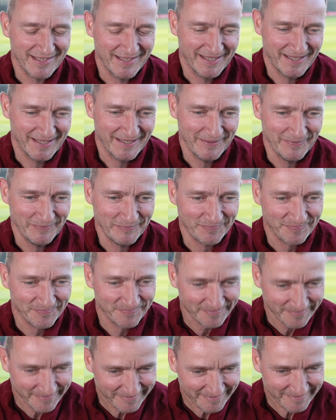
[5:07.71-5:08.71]

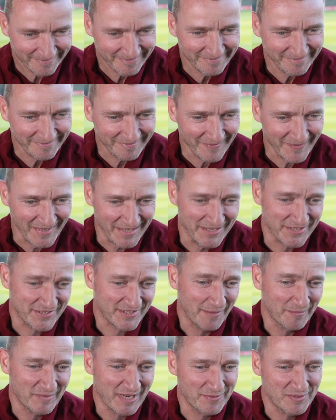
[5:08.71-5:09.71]
it's
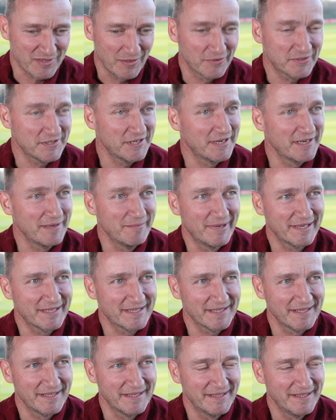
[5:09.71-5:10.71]
sometimes lottery, but